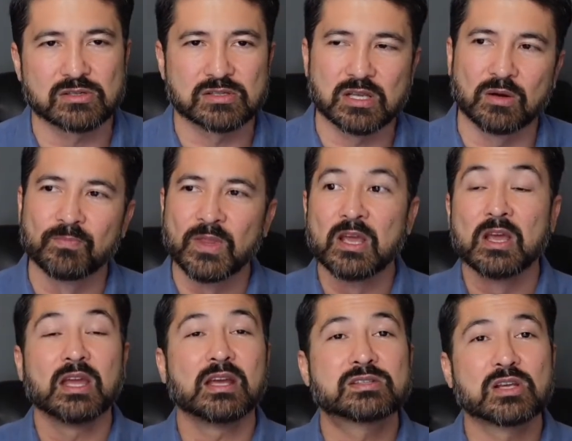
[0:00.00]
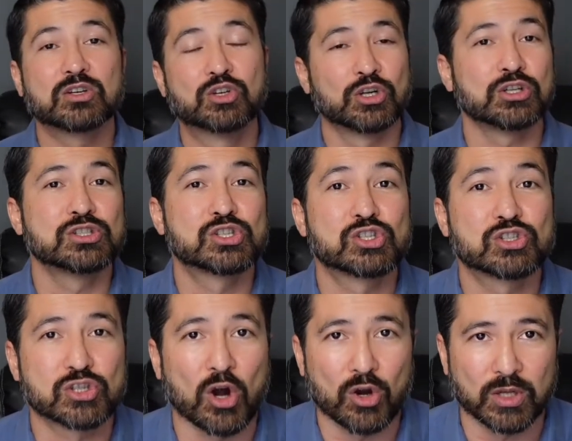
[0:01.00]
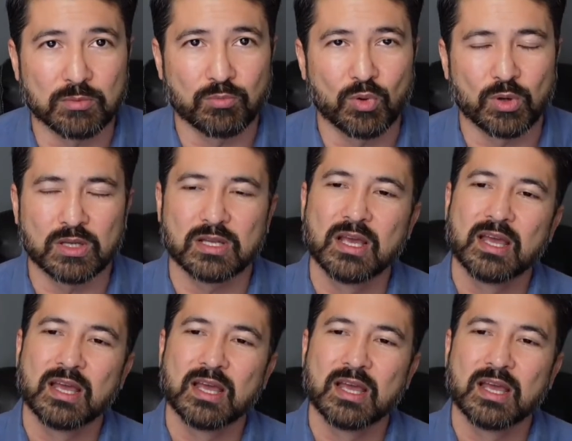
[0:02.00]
So it's a good starting point.